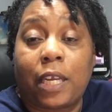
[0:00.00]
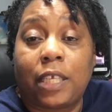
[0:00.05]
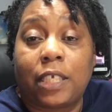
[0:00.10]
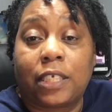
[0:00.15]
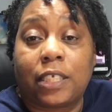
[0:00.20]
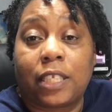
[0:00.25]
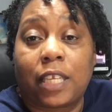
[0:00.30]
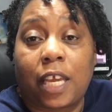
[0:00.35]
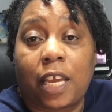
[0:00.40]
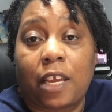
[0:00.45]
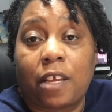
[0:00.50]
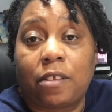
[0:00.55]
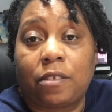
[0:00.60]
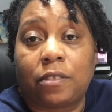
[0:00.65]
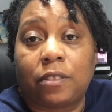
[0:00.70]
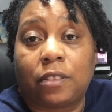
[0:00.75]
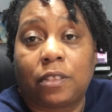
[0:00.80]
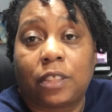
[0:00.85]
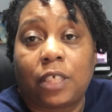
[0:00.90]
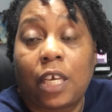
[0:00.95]
us now,
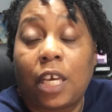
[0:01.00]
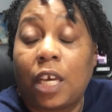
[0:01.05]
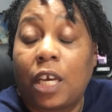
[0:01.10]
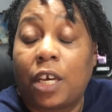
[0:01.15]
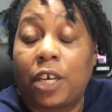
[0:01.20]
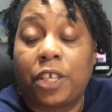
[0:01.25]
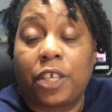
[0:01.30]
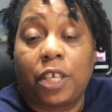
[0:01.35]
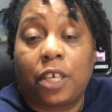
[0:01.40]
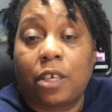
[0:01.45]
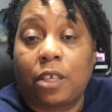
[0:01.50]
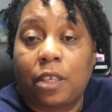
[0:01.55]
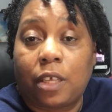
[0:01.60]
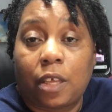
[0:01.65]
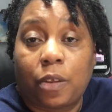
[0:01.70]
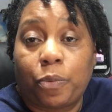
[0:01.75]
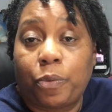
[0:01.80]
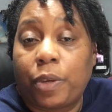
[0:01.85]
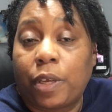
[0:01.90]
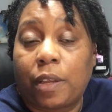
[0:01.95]
a year
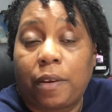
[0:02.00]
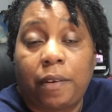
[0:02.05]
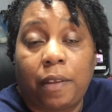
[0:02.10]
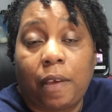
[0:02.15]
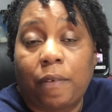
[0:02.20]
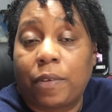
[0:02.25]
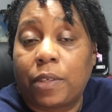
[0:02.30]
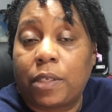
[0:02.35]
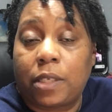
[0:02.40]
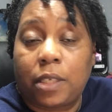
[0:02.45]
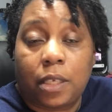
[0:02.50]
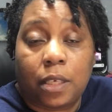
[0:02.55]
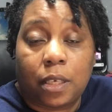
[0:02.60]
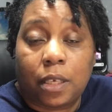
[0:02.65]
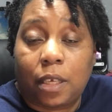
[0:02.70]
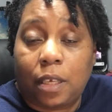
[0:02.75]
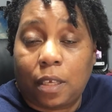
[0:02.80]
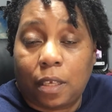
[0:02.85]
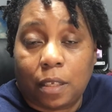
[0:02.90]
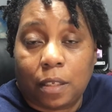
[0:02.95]
that we'll never see
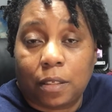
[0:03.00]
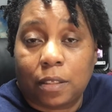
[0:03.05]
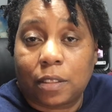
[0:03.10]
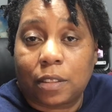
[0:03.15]
again.